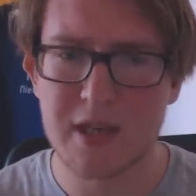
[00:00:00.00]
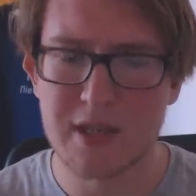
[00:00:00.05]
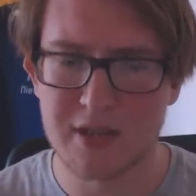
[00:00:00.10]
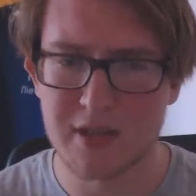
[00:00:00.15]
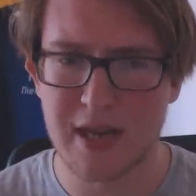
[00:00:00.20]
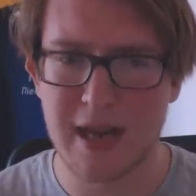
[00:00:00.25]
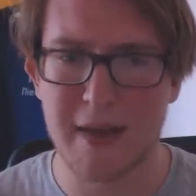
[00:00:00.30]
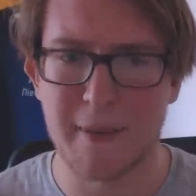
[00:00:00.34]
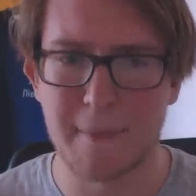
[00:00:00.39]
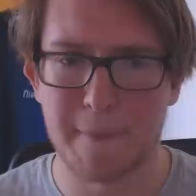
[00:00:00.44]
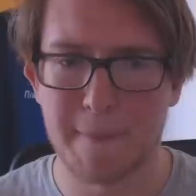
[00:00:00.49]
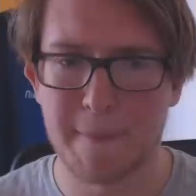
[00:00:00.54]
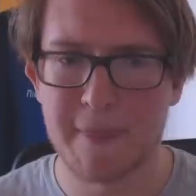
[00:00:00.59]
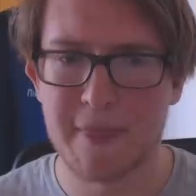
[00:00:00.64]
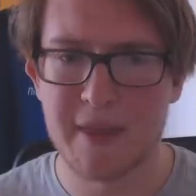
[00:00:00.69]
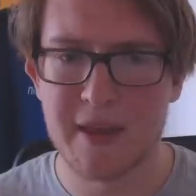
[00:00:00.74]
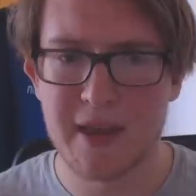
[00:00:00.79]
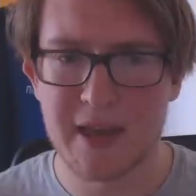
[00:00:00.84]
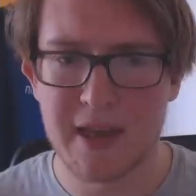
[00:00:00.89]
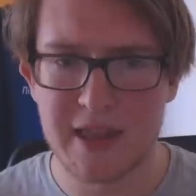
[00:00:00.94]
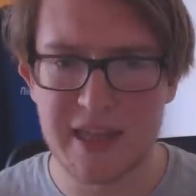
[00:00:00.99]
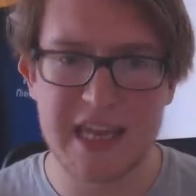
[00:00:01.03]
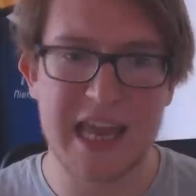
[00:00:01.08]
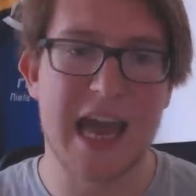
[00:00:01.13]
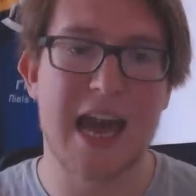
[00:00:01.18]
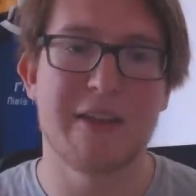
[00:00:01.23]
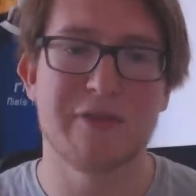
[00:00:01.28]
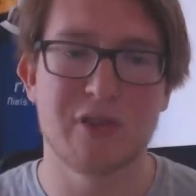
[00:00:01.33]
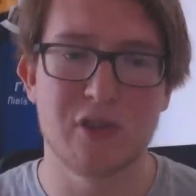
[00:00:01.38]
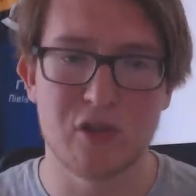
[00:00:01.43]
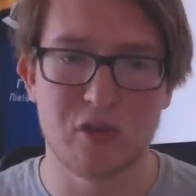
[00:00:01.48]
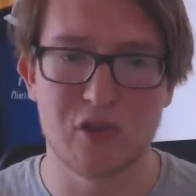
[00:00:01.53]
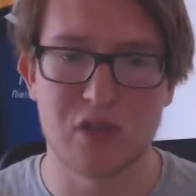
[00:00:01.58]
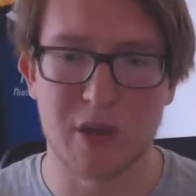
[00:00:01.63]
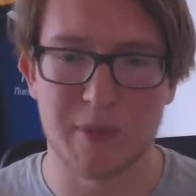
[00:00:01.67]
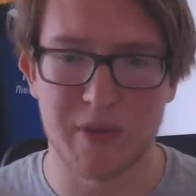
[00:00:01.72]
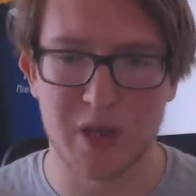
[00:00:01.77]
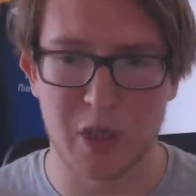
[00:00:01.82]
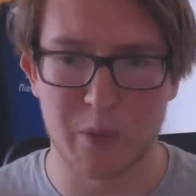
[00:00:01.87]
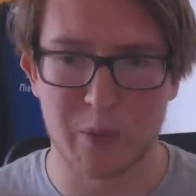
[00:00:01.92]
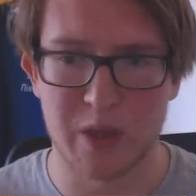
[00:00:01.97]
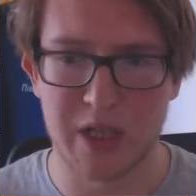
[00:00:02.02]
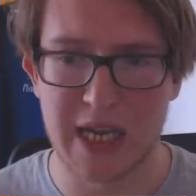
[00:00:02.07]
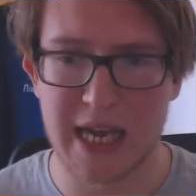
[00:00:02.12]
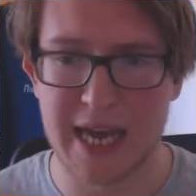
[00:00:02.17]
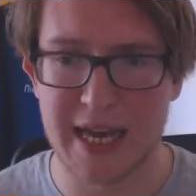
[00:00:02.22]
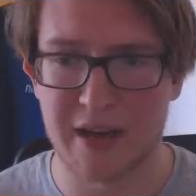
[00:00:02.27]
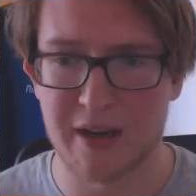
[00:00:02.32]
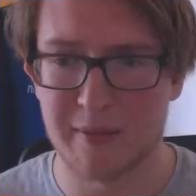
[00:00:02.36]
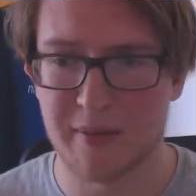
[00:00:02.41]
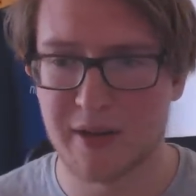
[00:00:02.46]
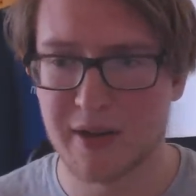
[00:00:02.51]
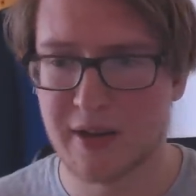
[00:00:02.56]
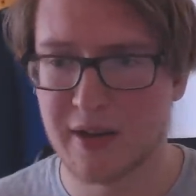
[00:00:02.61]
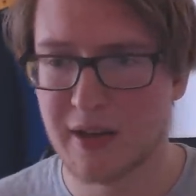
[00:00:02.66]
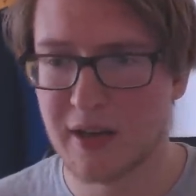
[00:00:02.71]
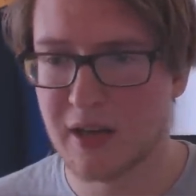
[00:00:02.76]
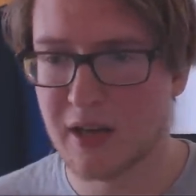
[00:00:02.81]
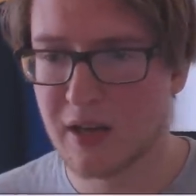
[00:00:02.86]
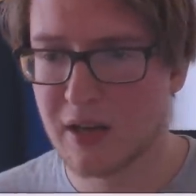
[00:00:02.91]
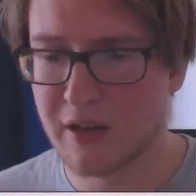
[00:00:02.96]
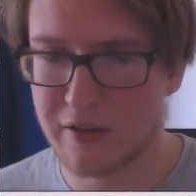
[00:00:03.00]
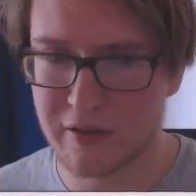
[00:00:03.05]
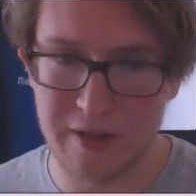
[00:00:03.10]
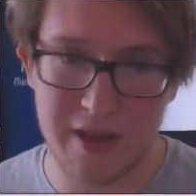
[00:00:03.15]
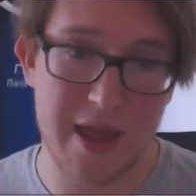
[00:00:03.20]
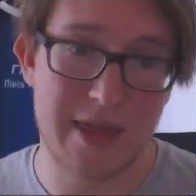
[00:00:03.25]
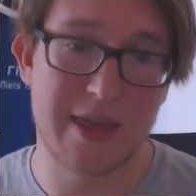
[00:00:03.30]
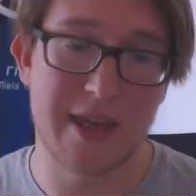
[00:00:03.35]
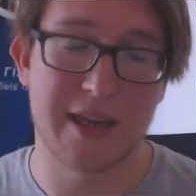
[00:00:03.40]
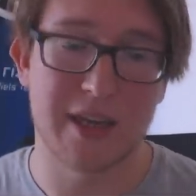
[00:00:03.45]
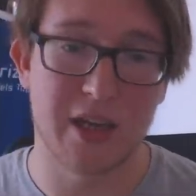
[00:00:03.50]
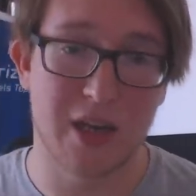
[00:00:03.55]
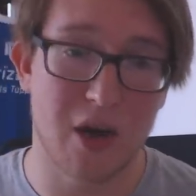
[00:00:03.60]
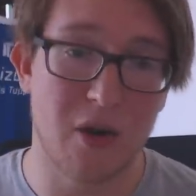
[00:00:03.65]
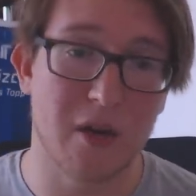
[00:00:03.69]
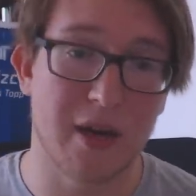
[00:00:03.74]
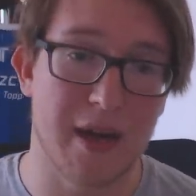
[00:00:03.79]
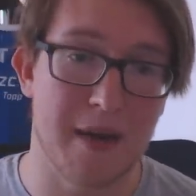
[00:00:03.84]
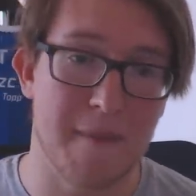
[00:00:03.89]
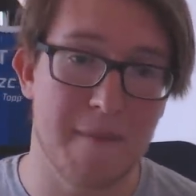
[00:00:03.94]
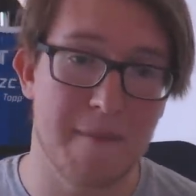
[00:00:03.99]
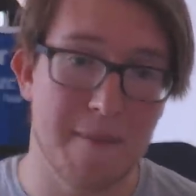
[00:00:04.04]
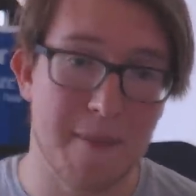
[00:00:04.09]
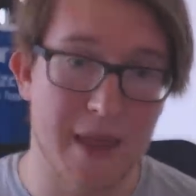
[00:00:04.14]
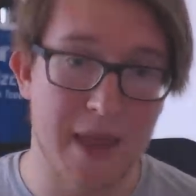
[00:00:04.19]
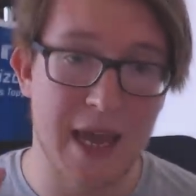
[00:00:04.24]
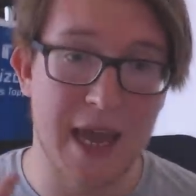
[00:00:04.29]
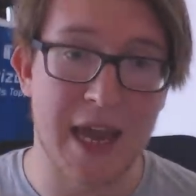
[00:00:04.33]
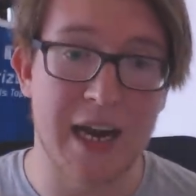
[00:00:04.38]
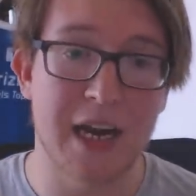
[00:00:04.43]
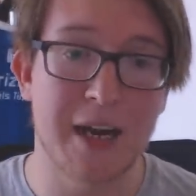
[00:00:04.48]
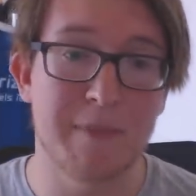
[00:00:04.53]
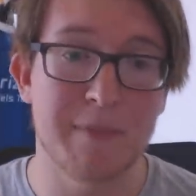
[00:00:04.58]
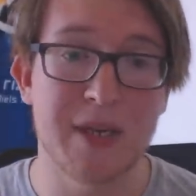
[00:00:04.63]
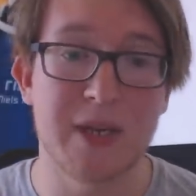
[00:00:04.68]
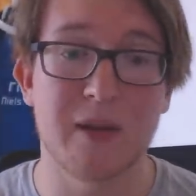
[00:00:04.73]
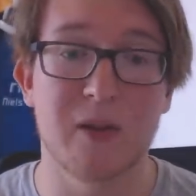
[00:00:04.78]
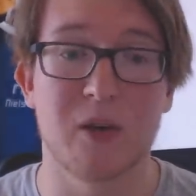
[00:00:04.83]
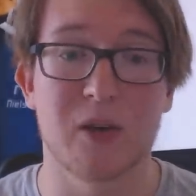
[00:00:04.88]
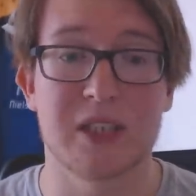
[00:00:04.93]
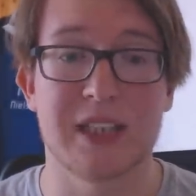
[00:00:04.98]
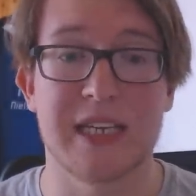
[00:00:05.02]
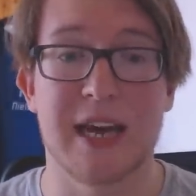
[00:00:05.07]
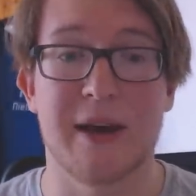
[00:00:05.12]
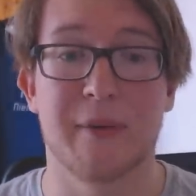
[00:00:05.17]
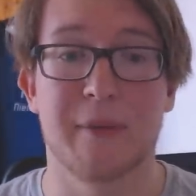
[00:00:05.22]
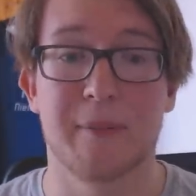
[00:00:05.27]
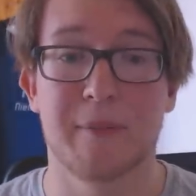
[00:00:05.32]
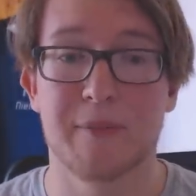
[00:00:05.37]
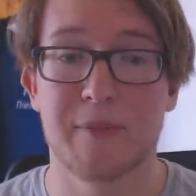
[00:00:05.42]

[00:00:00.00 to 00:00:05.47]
So now, they have to do something with the lineup. So they're thinking, okay, NIP lockdown.